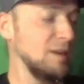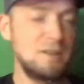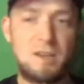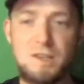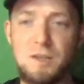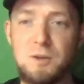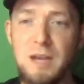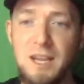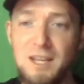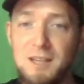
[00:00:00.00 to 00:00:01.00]
There's
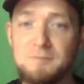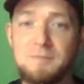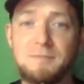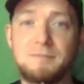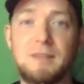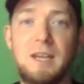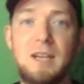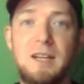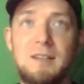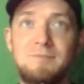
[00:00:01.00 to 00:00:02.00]
also a
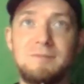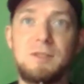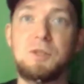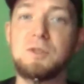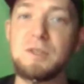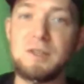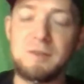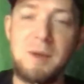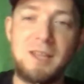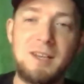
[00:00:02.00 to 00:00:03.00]
uh,
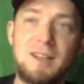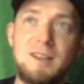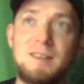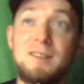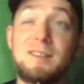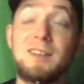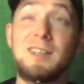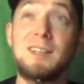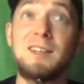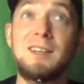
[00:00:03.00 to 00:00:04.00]
users mailing list.
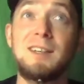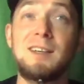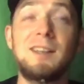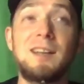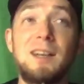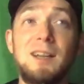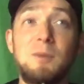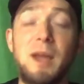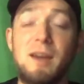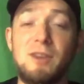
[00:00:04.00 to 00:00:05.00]

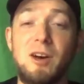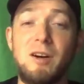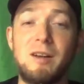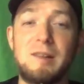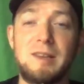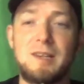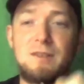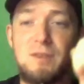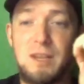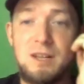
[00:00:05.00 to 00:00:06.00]
Uh, we have an
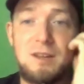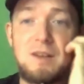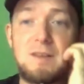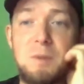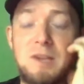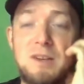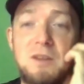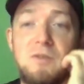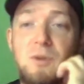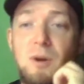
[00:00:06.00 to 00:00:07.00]
RSS feed,
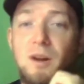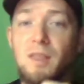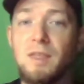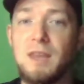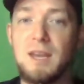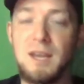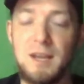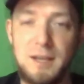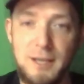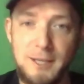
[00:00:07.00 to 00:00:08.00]
especially for
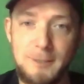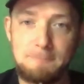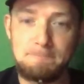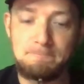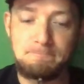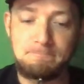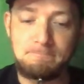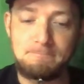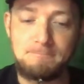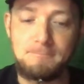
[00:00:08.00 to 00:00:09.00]
the um,
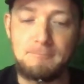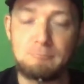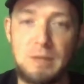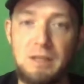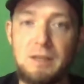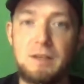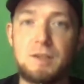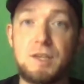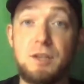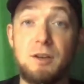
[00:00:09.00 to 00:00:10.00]
uh,
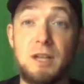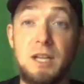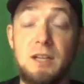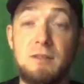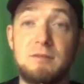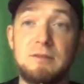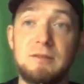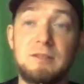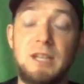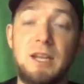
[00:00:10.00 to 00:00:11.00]
security
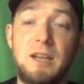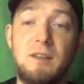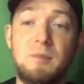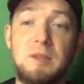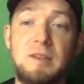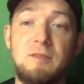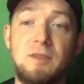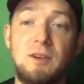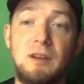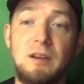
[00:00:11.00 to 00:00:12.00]
announcements,
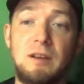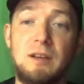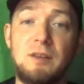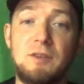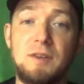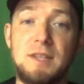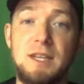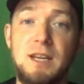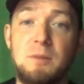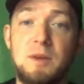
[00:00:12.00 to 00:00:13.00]
if you're interested
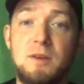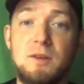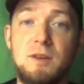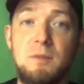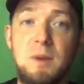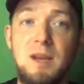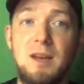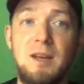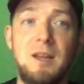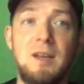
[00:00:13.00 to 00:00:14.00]
in that, which you should
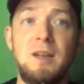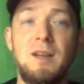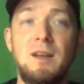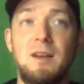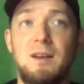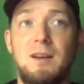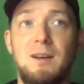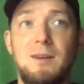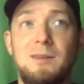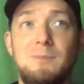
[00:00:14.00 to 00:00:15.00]
be.
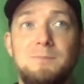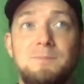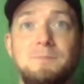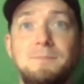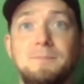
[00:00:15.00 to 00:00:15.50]
Um,